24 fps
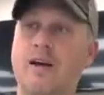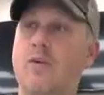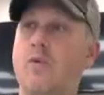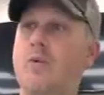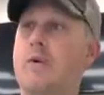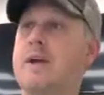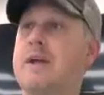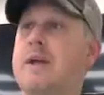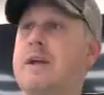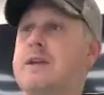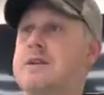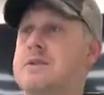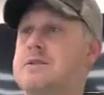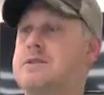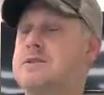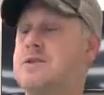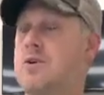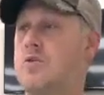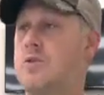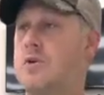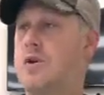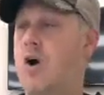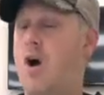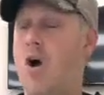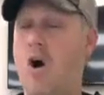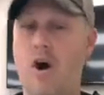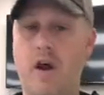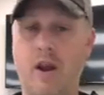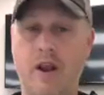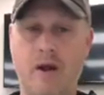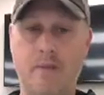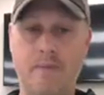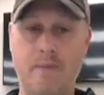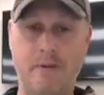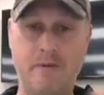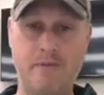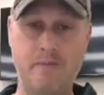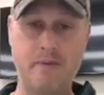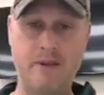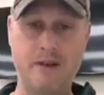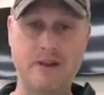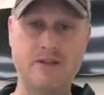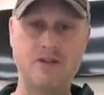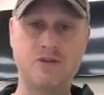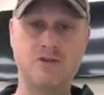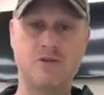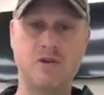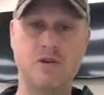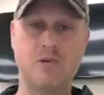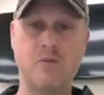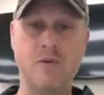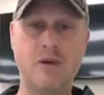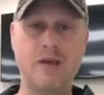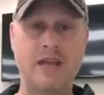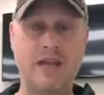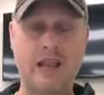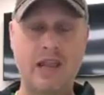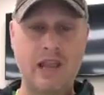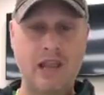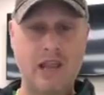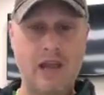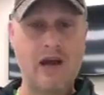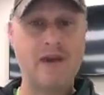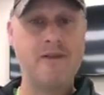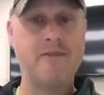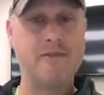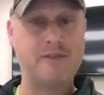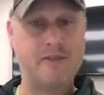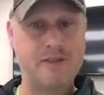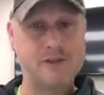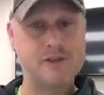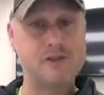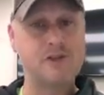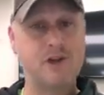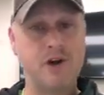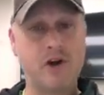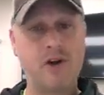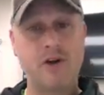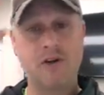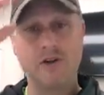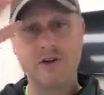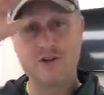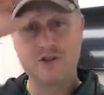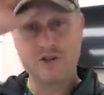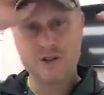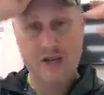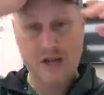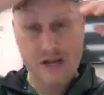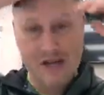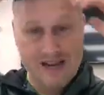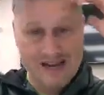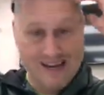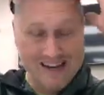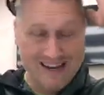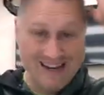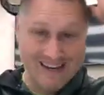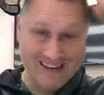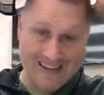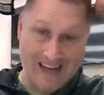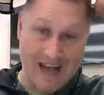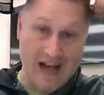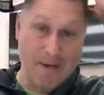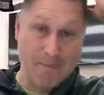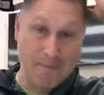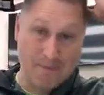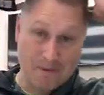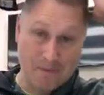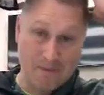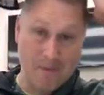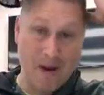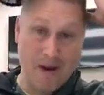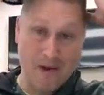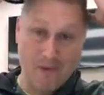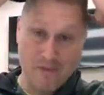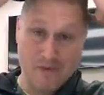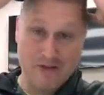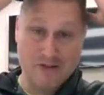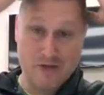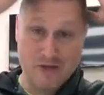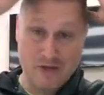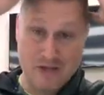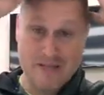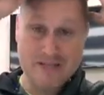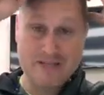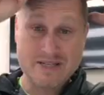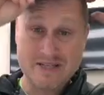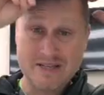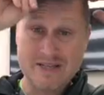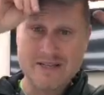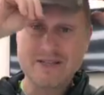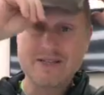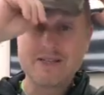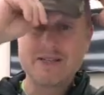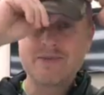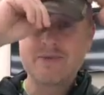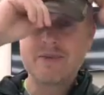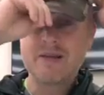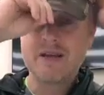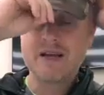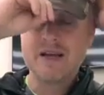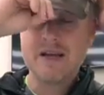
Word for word: We can get so caught up in ministry, we can love the church and not be right with Jesus.